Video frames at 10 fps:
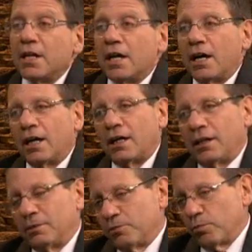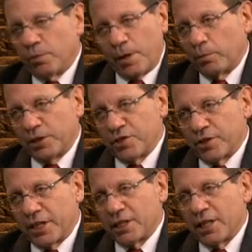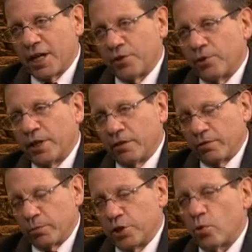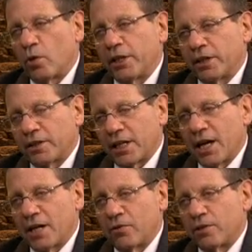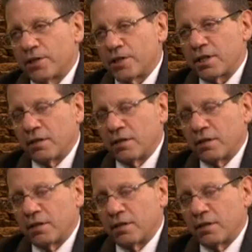the Republicans will get together, and if a majority of the Congress,